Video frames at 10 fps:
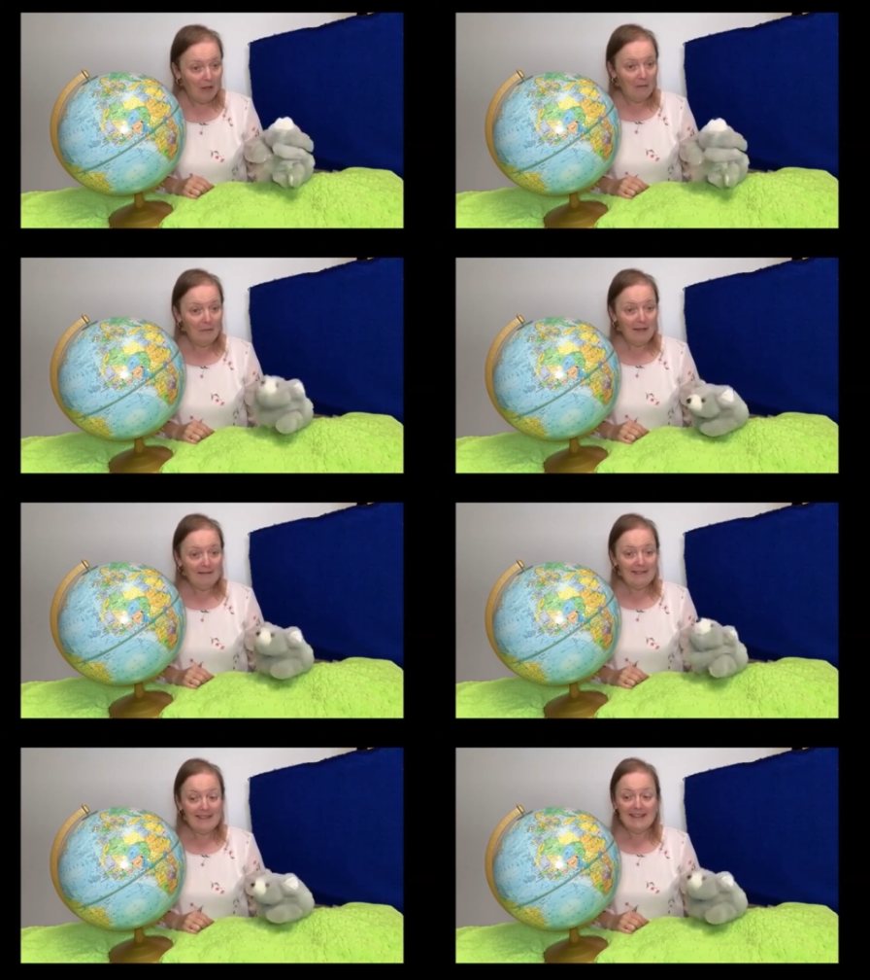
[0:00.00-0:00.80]
Where
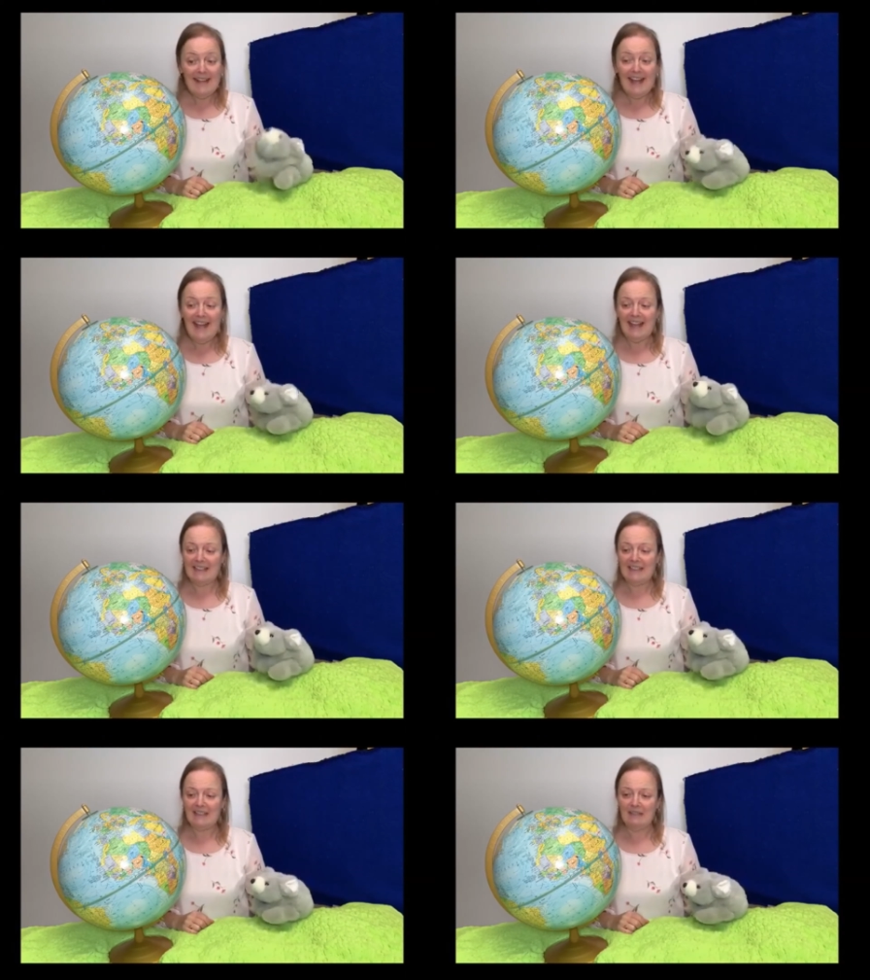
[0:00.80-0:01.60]
is
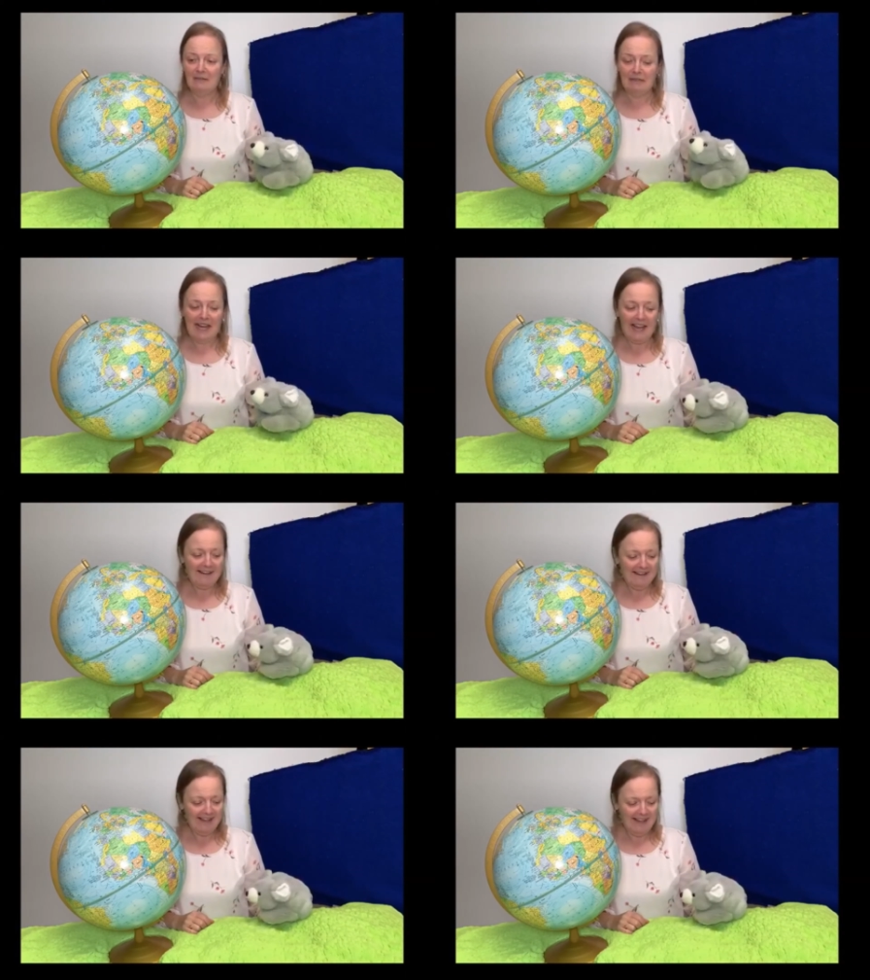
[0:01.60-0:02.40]
that?
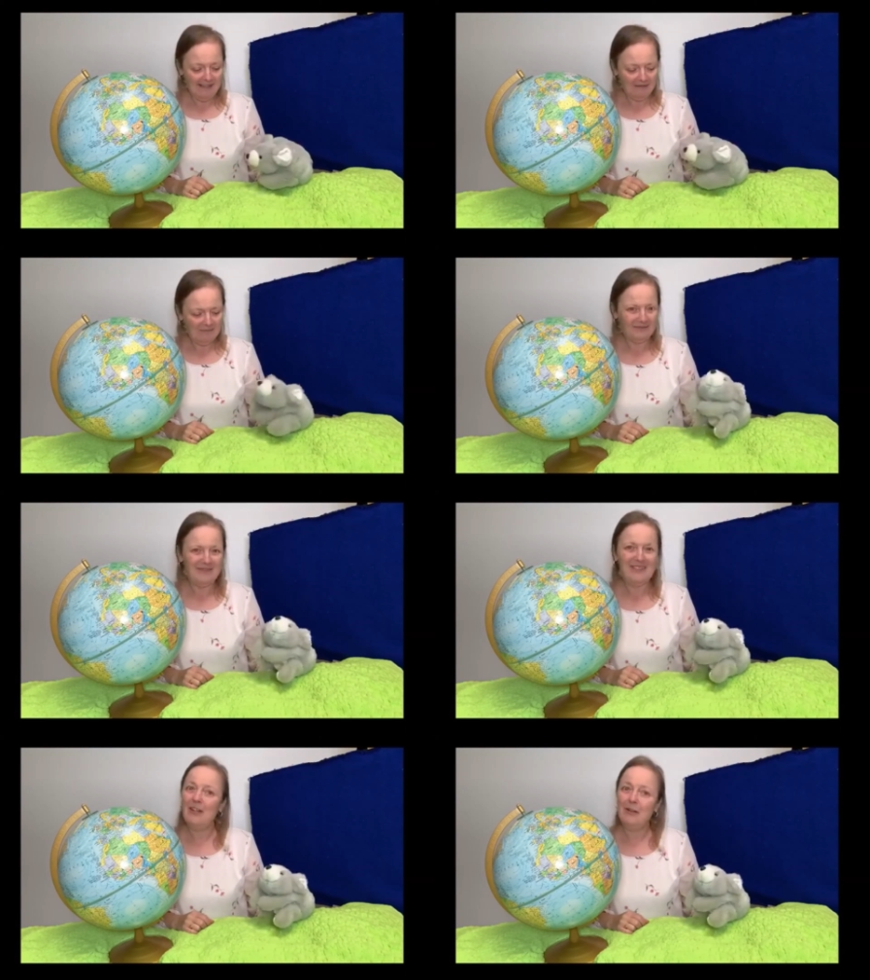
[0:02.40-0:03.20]
Canada?
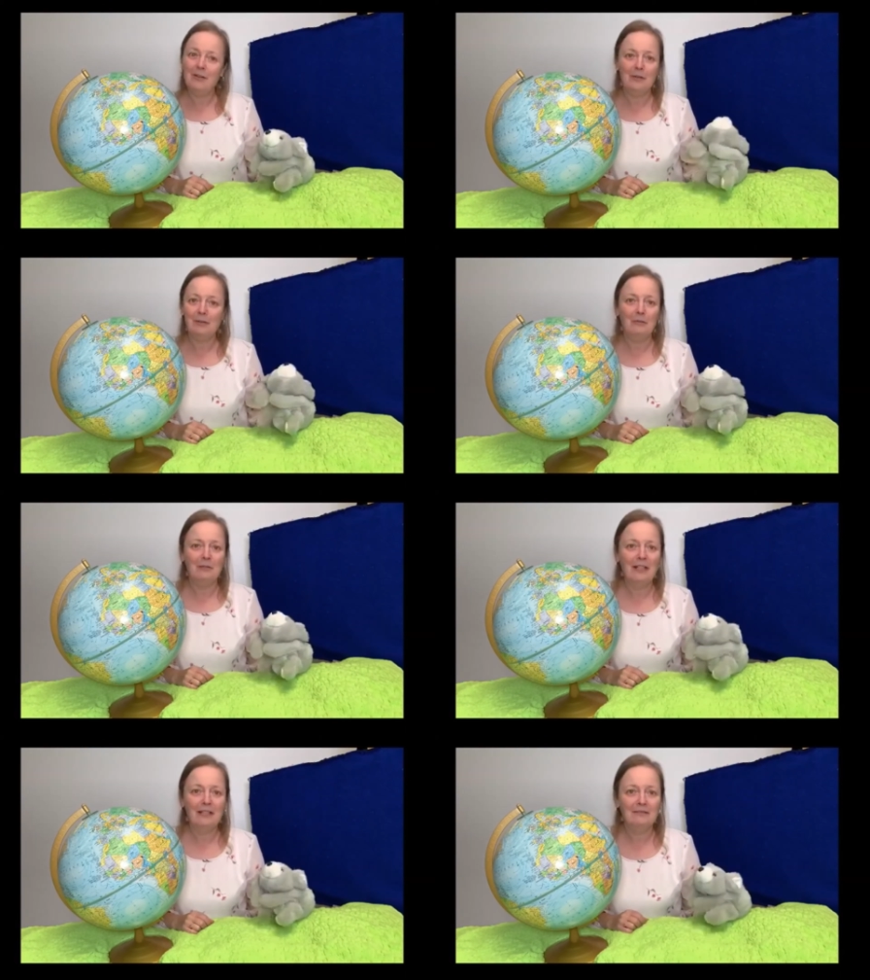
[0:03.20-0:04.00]
No,
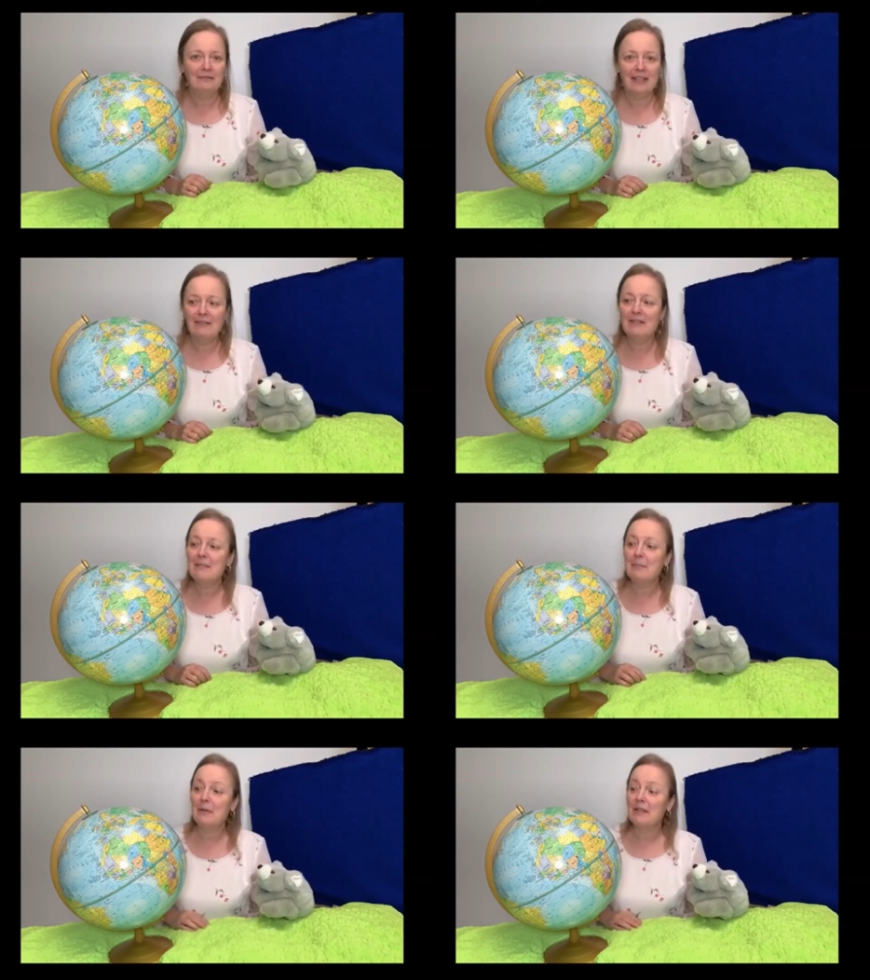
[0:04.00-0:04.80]
I, I was
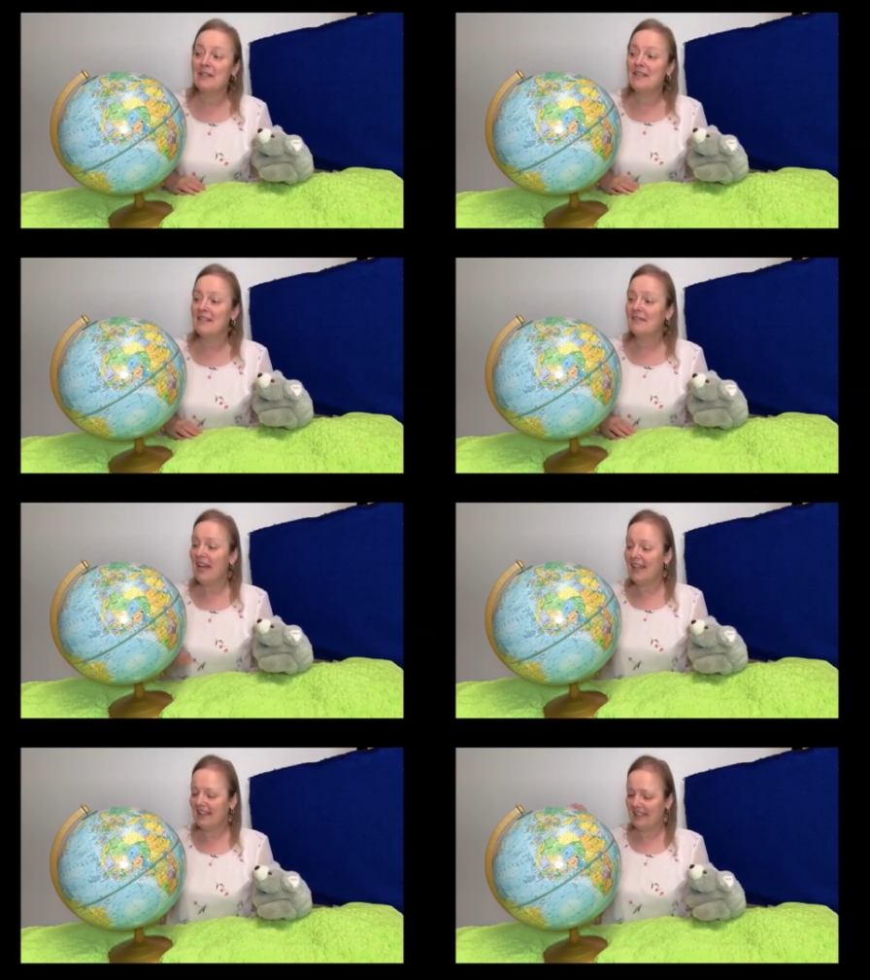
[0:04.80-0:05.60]
born in
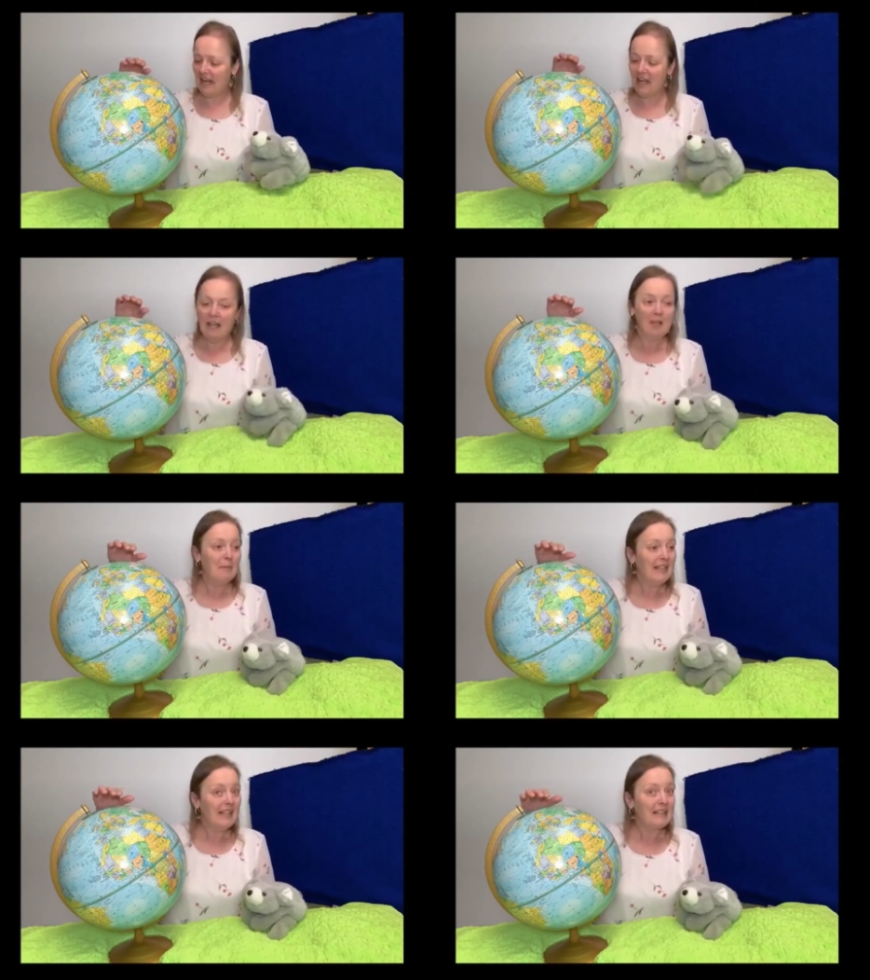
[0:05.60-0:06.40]
Slovakia. But
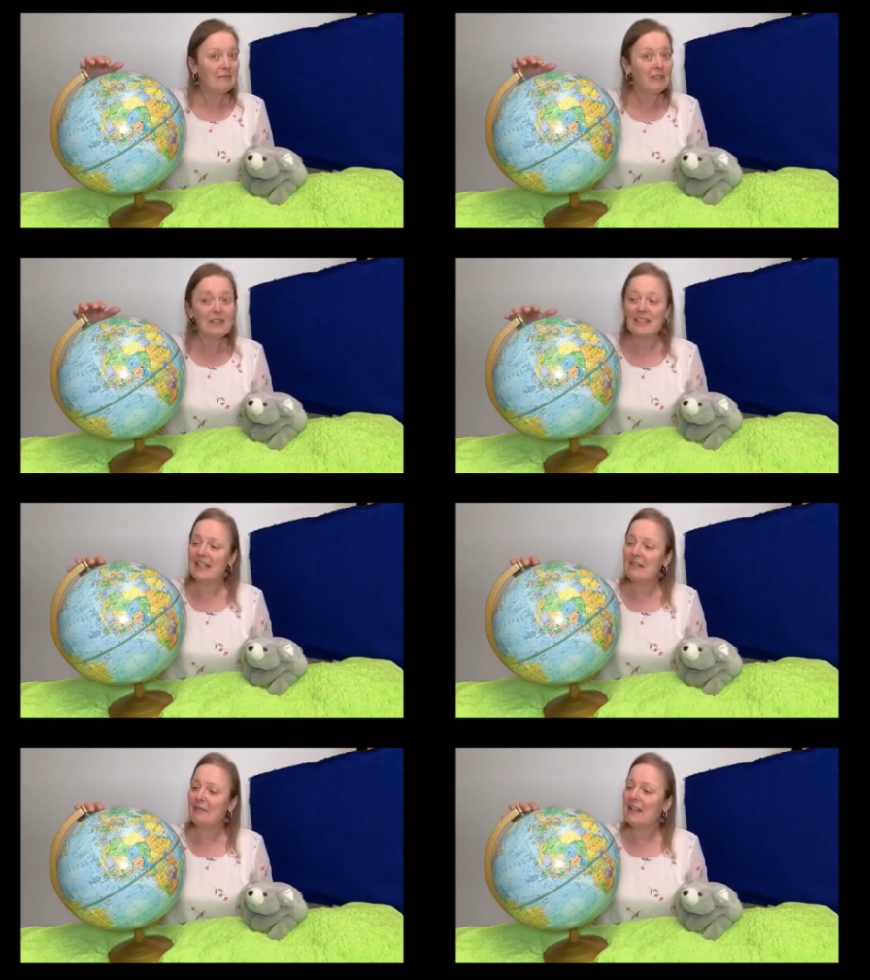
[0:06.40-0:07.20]
yes, first let's
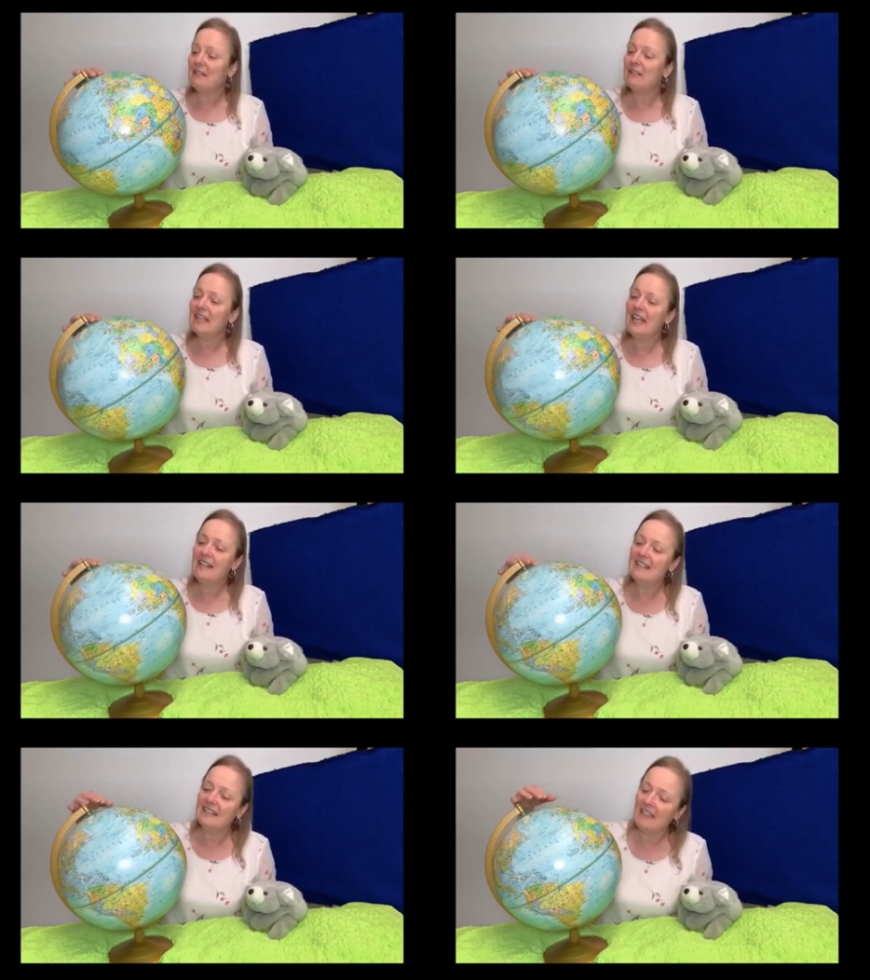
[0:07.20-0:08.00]
find our
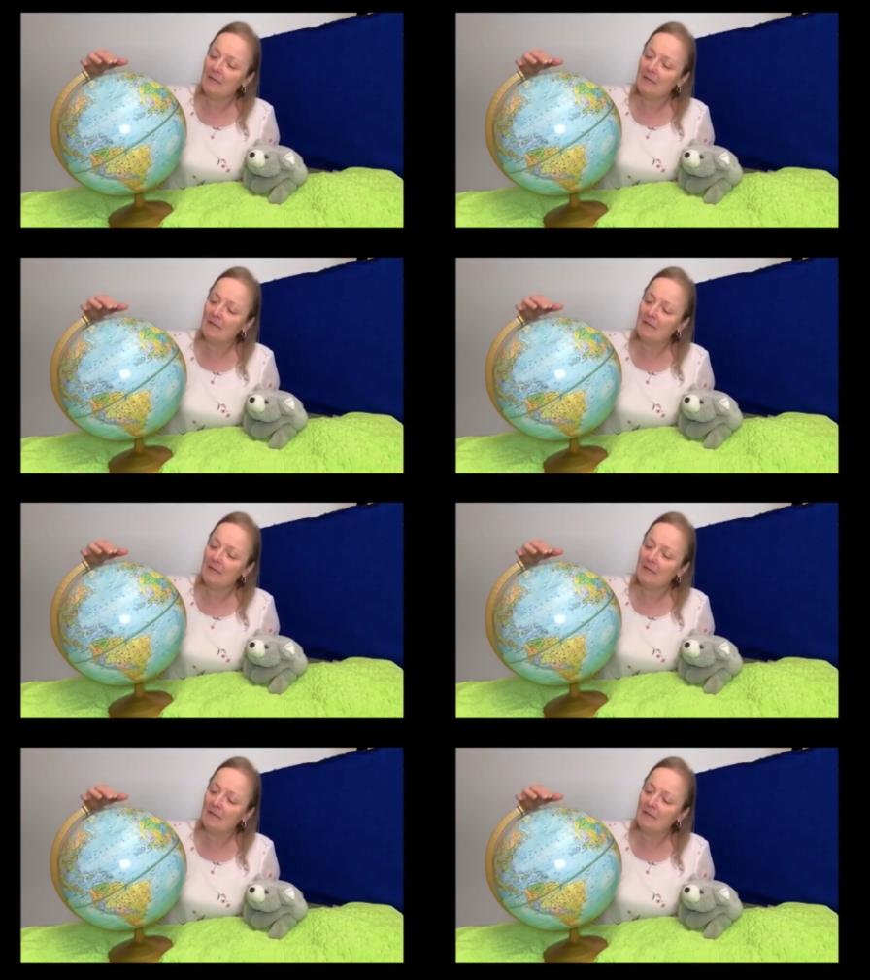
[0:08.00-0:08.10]
Canada.